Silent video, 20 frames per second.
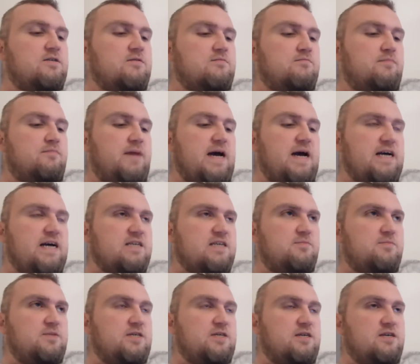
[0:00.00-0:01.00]
Max
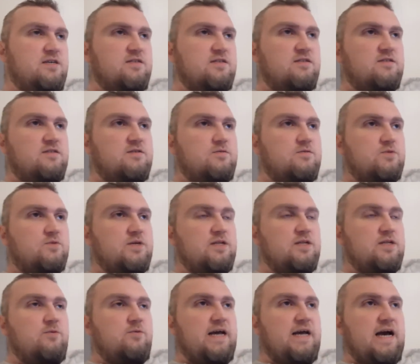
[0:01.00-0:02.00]
because
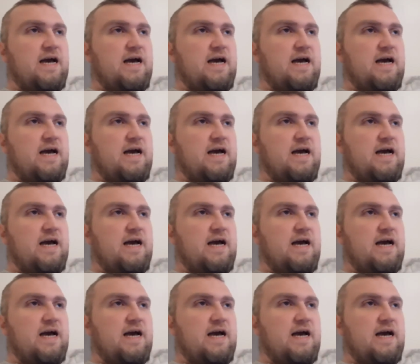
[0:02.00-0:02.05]
really we